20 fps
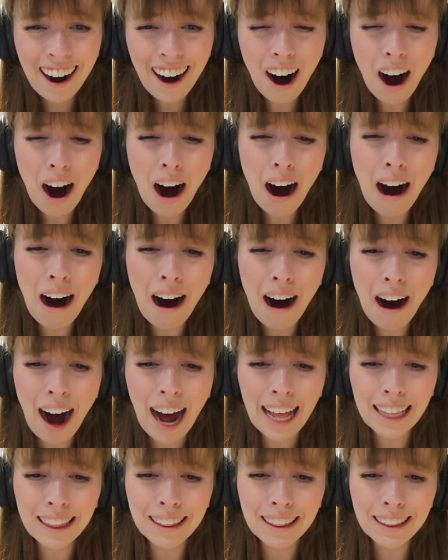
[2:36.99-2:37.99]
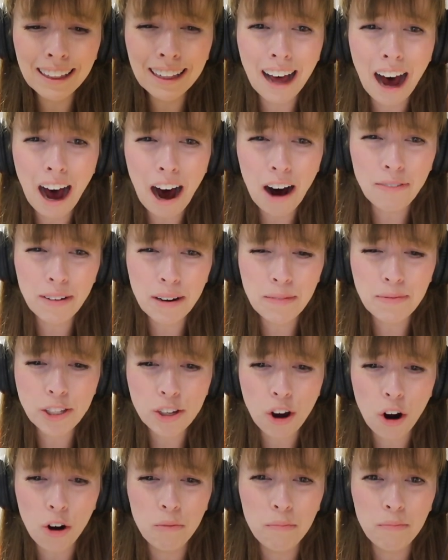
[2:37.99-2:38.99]
Oh, I love him
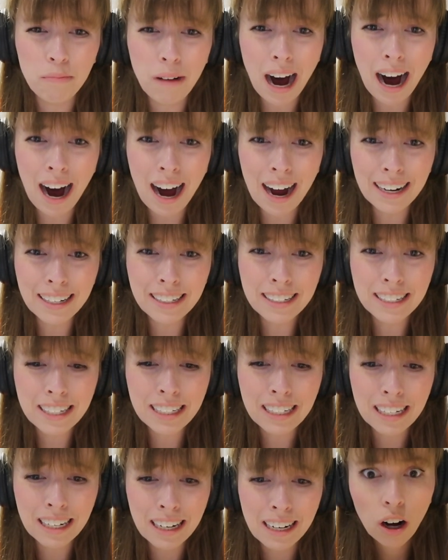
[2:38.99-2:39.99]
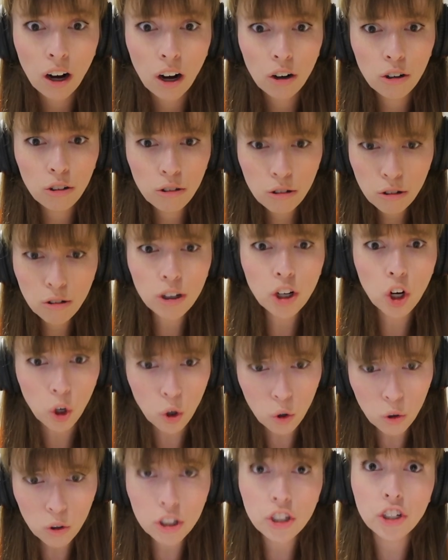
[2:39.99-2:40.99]
so much! Ooh,
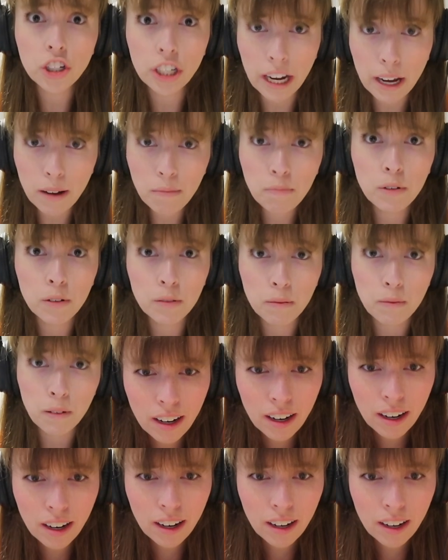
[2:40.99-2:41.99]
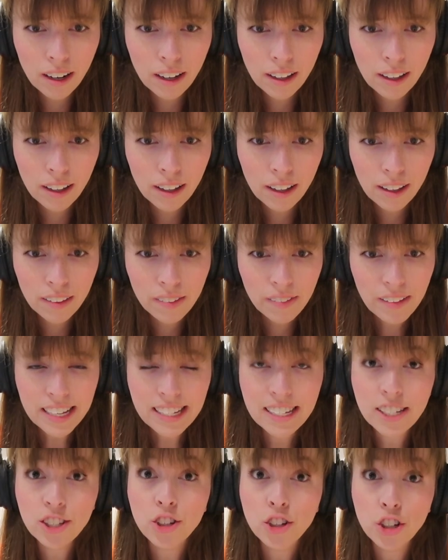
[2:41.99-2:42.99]
cool ship! This
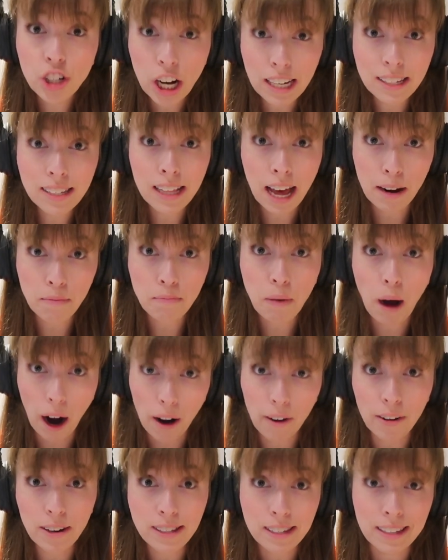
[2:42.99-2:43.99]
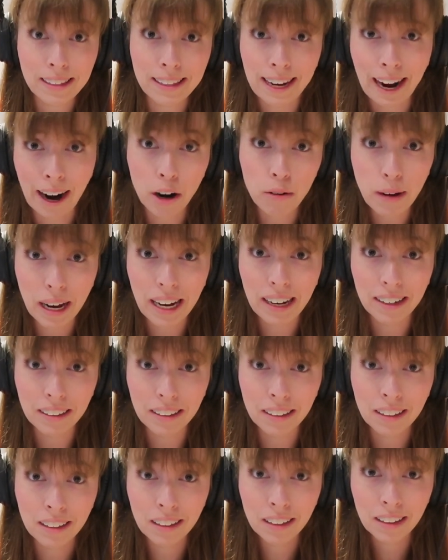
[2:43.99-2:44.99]
is just like Pirates of the
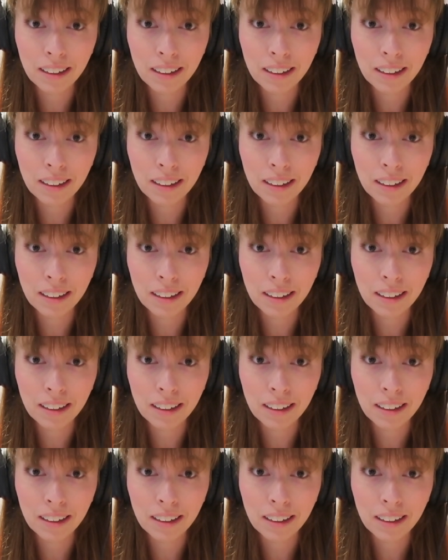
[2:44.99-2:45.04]
Caribbean.